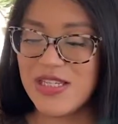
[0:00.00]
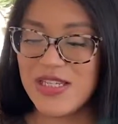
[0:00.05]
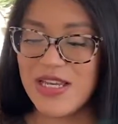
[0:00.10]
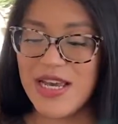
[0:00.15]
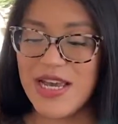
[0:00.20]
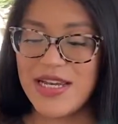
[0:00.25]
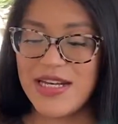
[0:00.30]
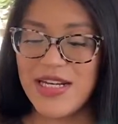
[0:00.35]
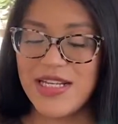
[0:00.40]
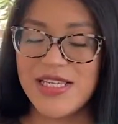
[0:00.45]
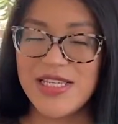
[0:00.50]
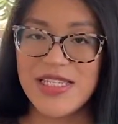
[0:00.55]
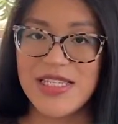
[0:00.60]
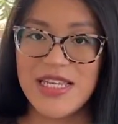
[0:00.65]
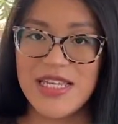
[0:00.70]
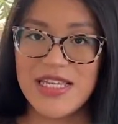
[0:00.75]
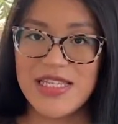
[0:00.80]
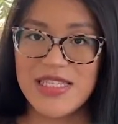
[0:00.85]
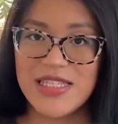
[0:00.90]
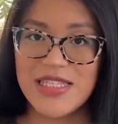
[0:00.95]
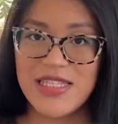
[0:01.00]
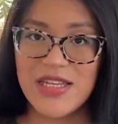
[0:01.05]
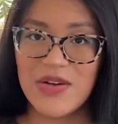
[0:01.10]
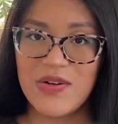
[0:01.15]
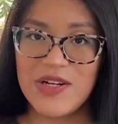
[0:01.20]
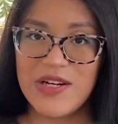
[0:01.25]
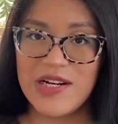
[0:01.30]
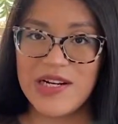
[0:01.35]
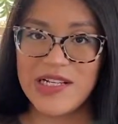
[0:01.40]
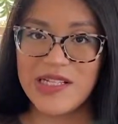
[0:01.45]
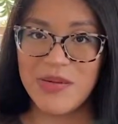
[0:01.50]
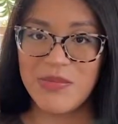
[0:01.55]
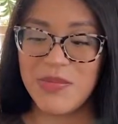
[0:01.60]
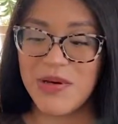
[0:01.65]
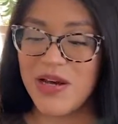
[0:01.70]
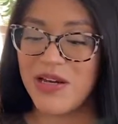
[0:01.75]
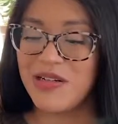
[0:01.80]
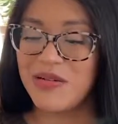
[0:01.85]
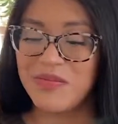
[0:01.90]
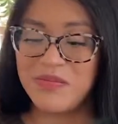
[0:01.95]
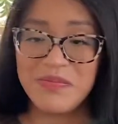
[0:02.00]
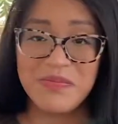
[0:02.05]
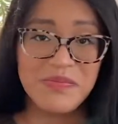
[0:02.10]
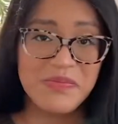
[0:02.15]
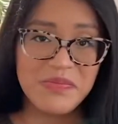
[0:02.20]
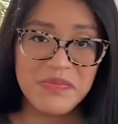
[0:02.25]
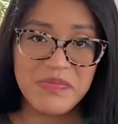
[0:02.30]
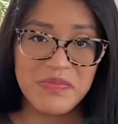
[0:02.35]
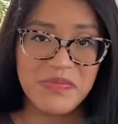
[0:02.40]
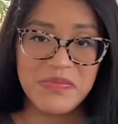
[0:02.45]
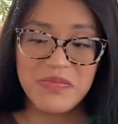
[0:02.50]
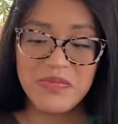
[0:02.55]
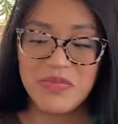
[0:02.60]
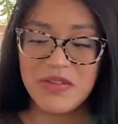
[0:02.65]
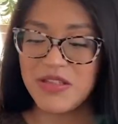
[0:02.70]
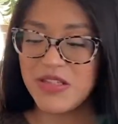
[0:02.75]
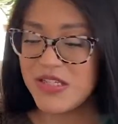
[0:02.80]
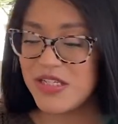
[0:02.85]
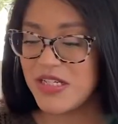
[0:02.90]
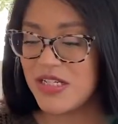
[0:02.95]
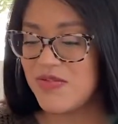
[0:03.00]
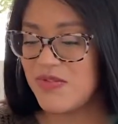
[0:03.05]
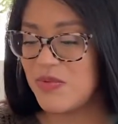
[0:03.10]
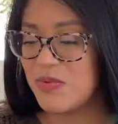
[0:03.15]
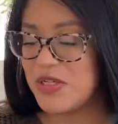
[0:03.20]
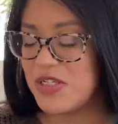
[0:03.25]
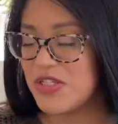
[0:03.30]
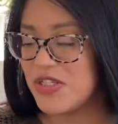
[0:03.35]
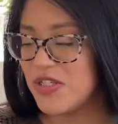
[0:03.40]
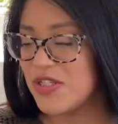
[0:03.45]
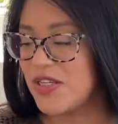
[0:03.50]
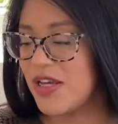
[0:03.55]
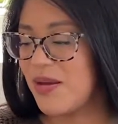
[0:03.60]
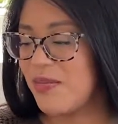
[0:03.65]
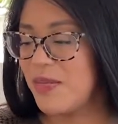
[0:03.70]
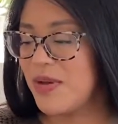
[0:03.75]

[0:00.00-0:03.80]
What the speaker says: kind of stays down here at the bottom. It doesn't even reach the top.